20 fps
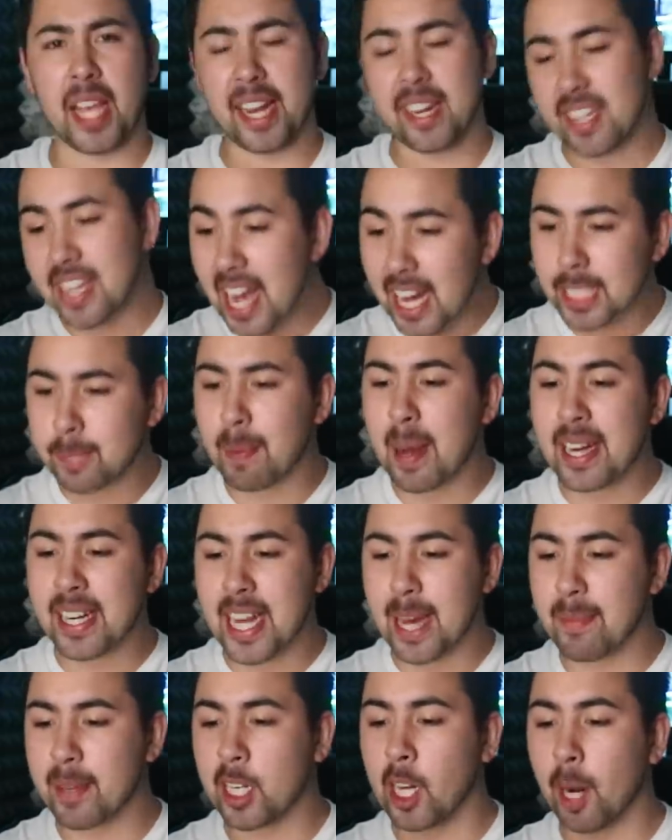And yes,
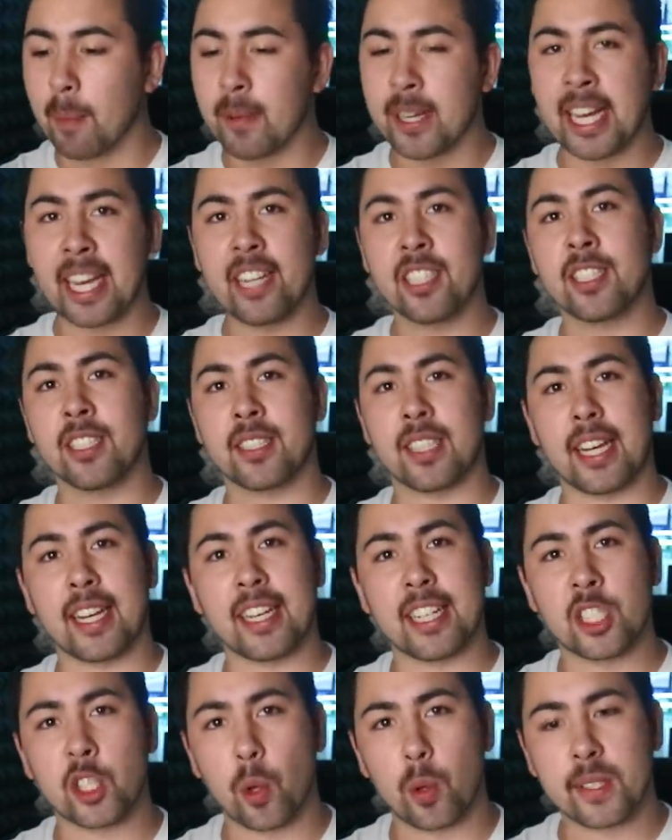pandemic complications and
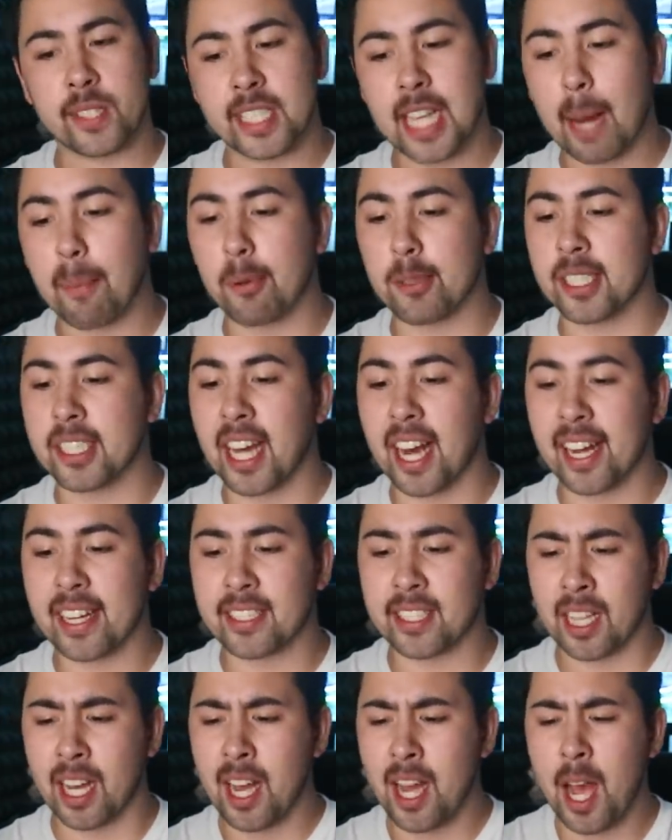a short sample
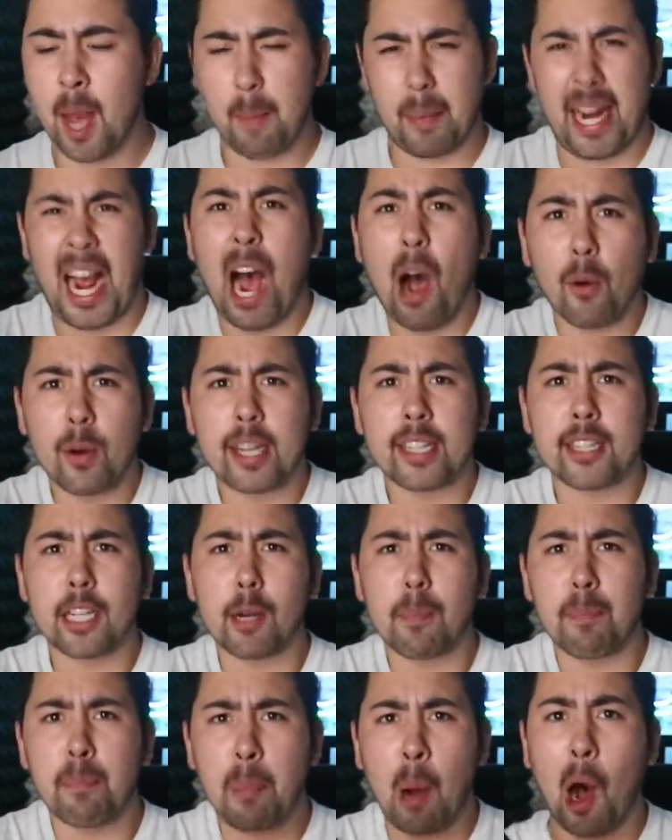size, but how could
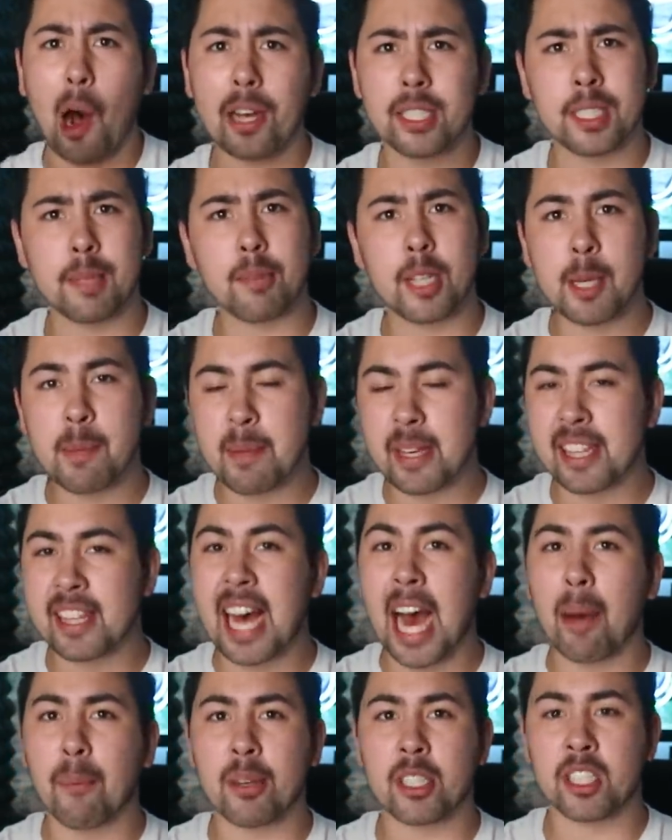there possibly be
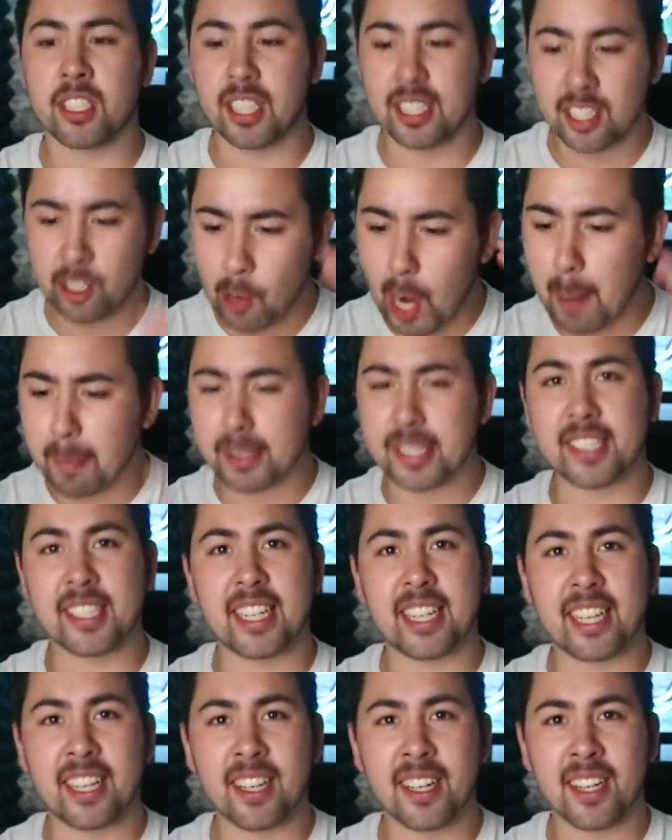that much
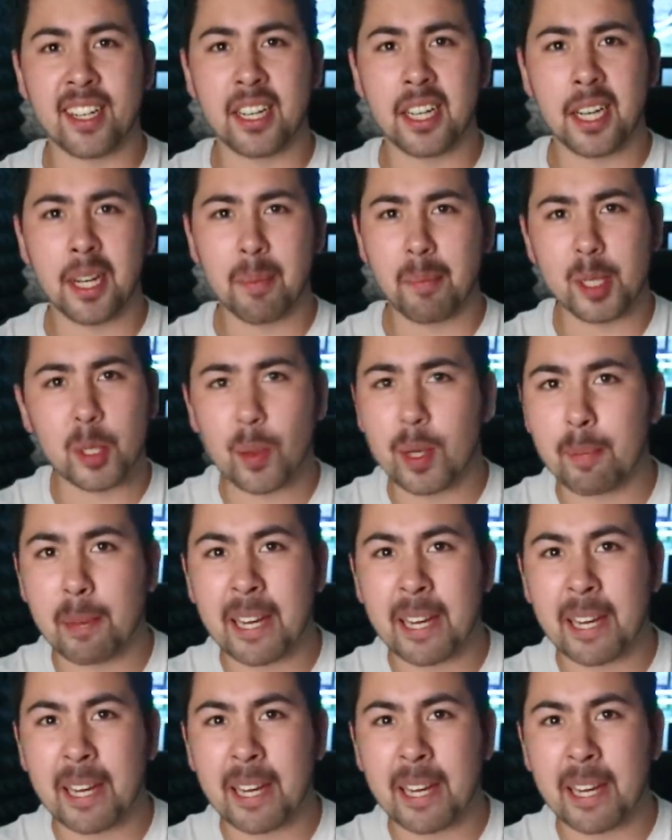discrepancy between